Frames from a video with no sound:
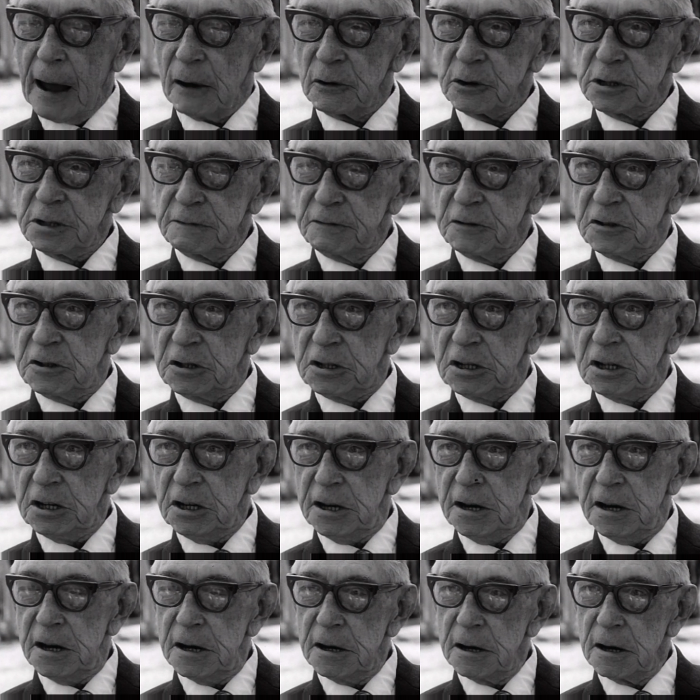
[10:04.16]
ounce of
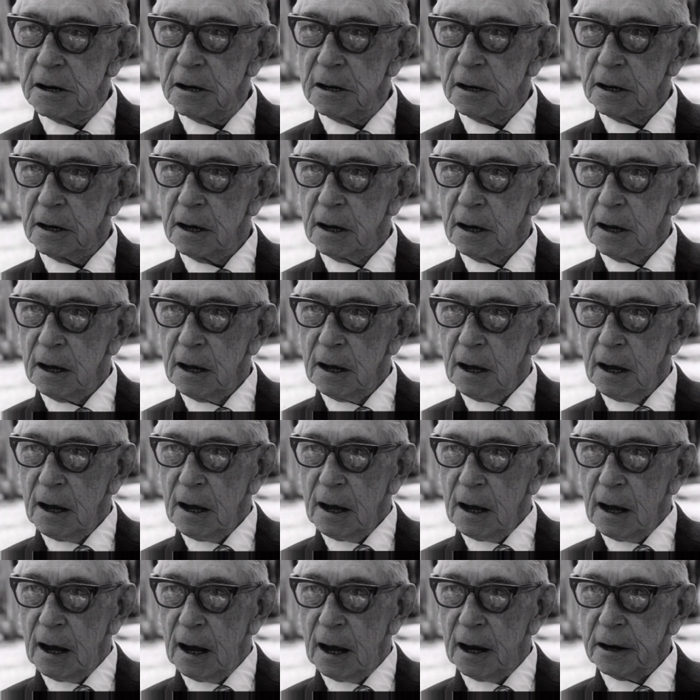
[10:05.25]
tea.
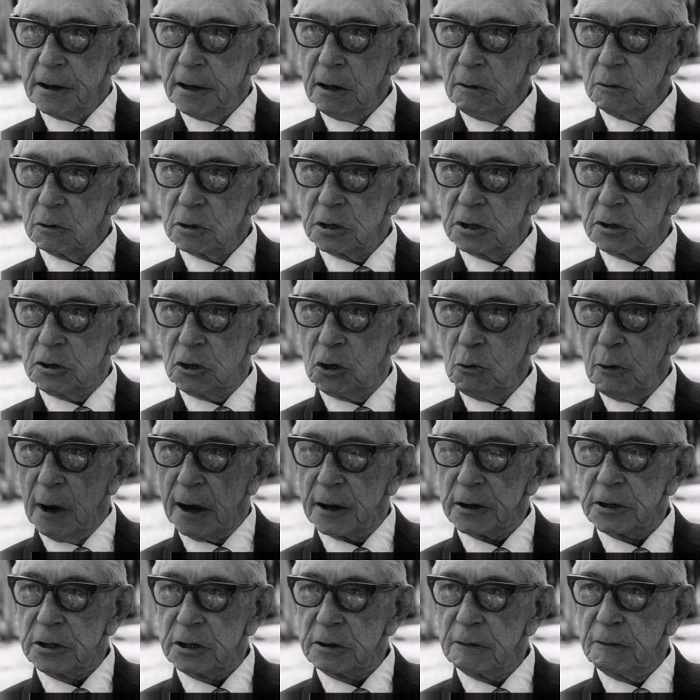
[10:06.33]
I think there's two
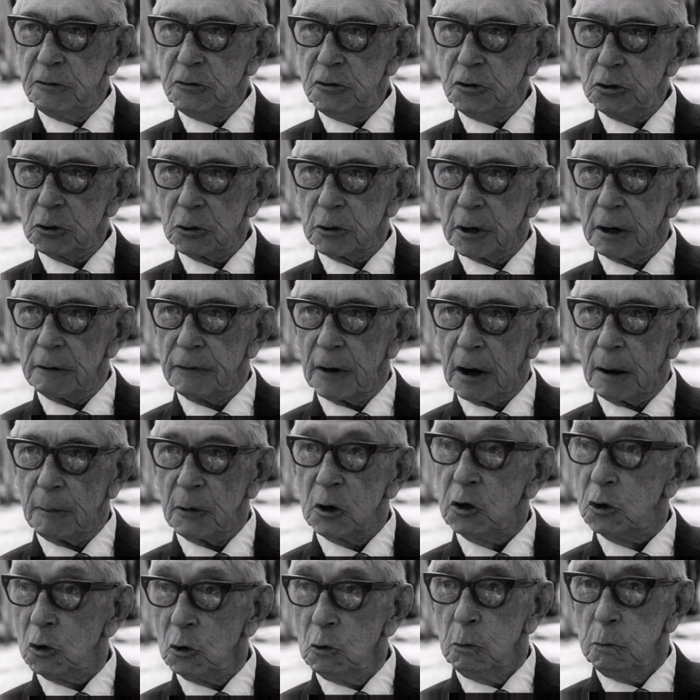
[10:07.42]
ounces of sugar, if I
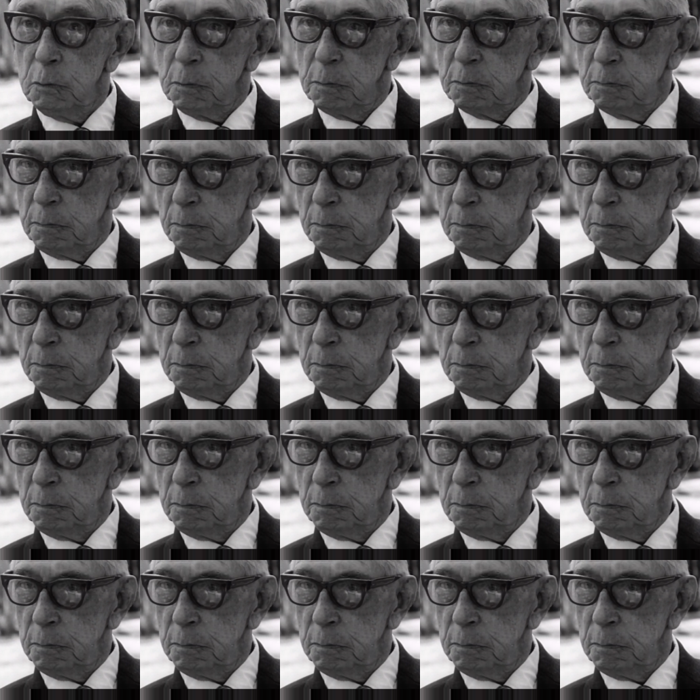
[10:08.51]
remember. Two